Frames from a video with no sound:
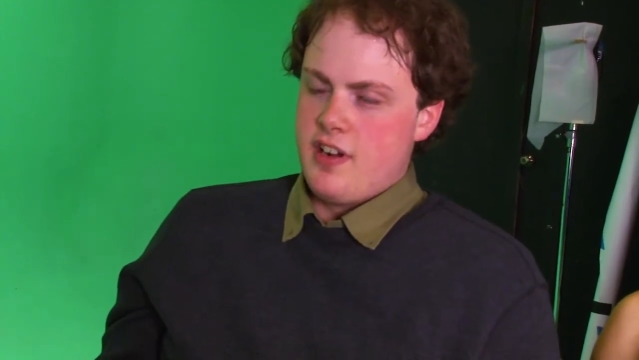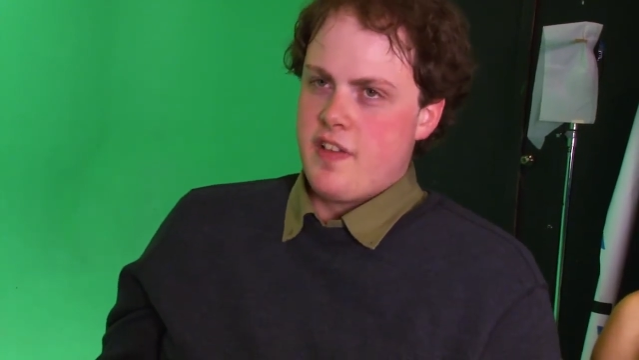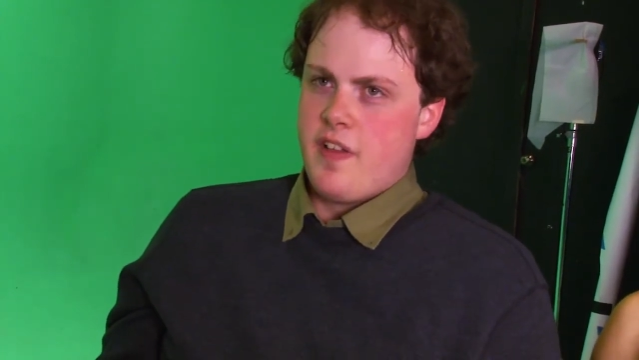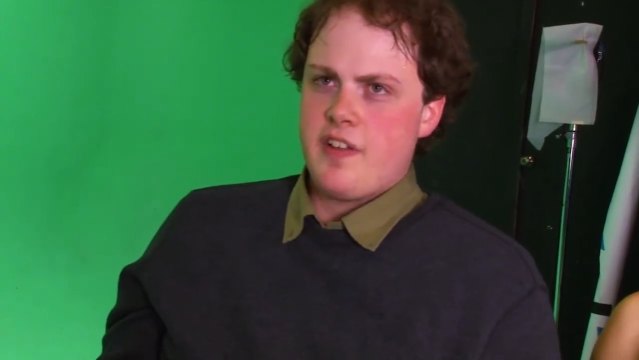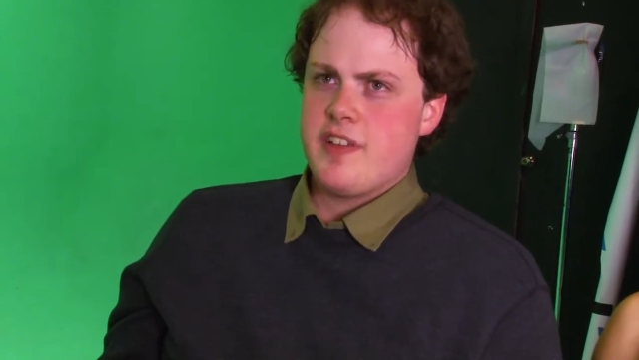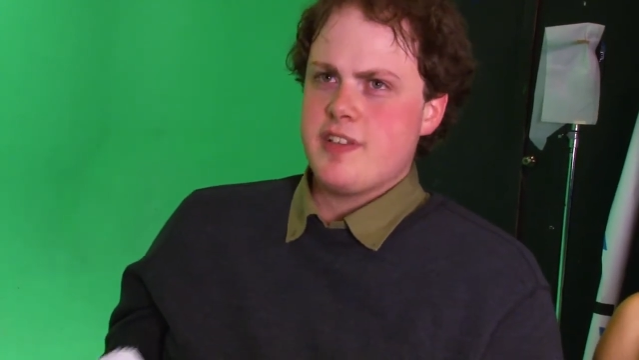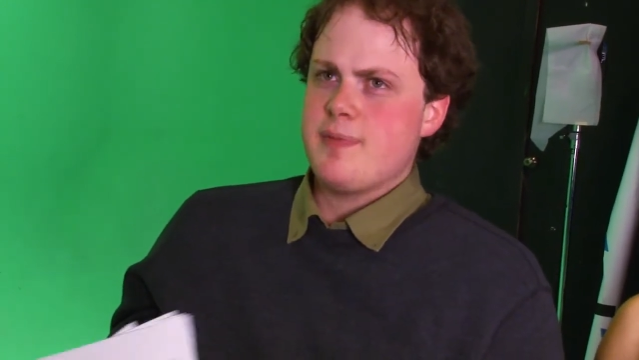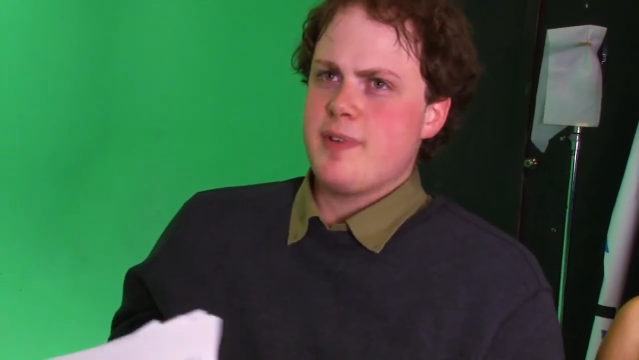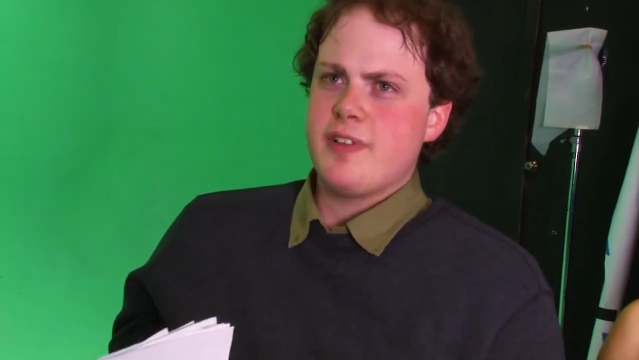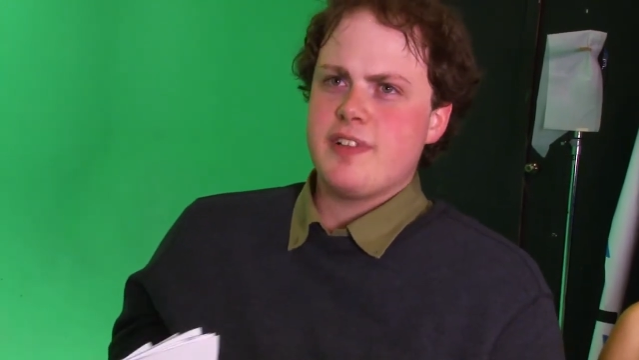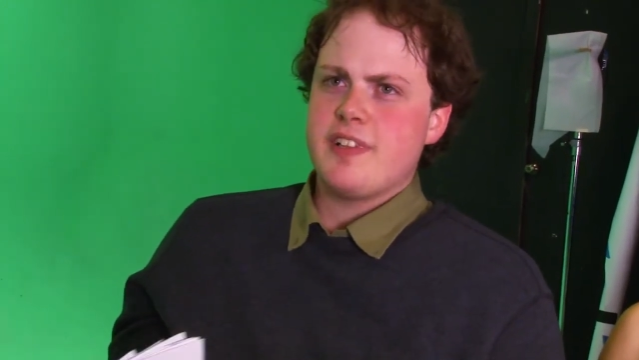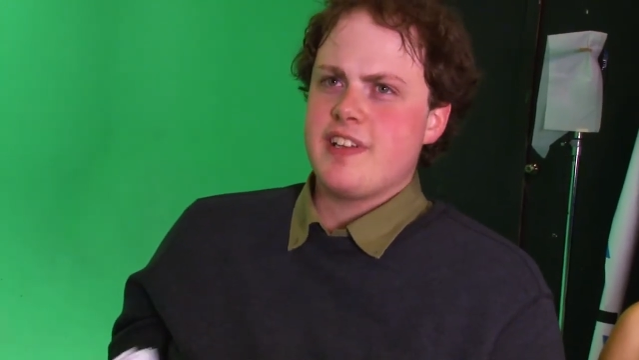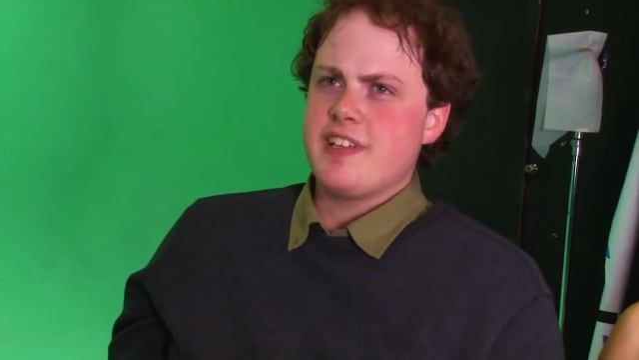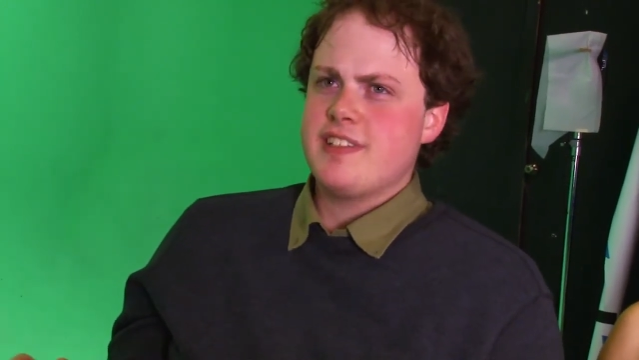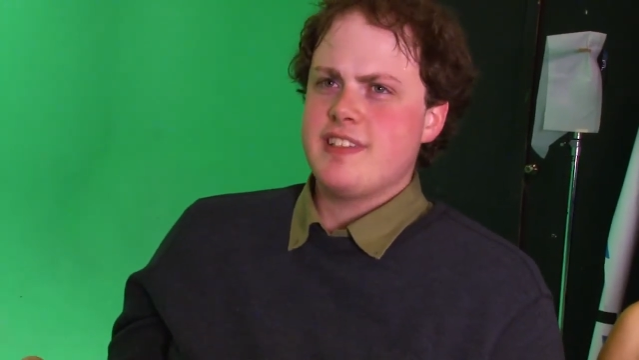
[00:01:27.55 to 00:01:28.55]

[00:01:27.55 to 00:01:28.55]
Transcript: Are, are these my only